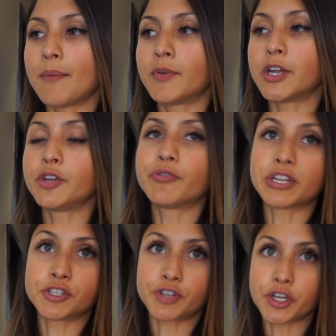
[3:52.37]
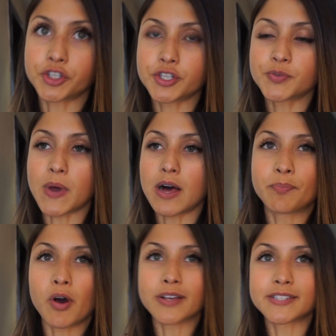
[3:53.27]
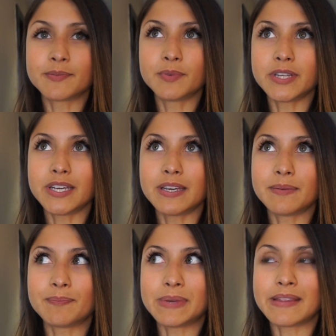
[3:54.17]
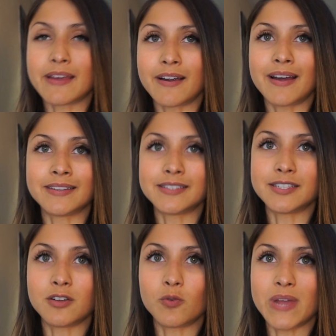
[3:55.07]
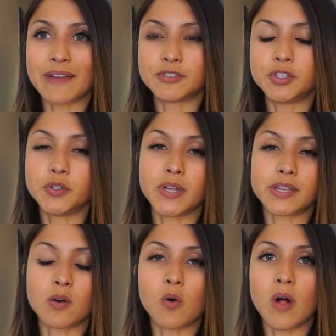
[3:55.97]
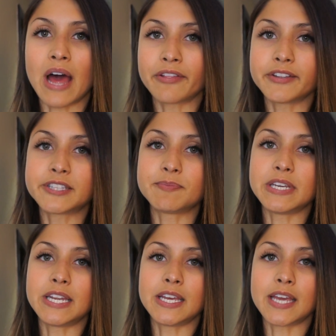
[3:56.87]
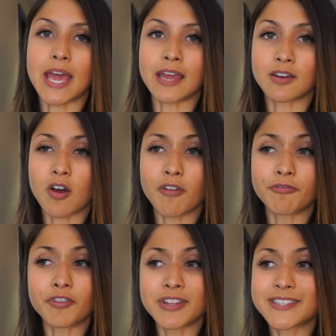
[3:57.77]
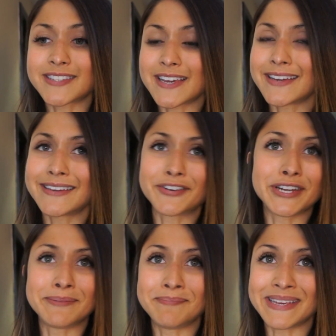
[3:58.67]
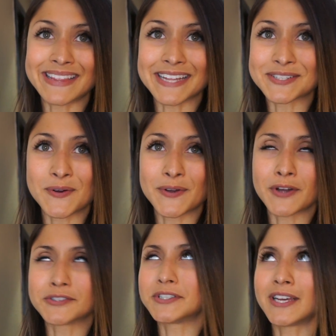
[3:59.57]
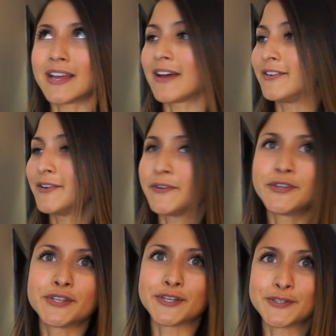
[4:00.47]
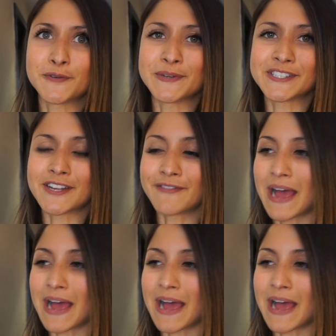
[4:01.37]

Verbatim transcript: I'm going to do registration as well. Possibly be there until we have to do like the whole athletes meeting and conference thing, greet and meet that's going on tonight. I don't know. There's like so much stuff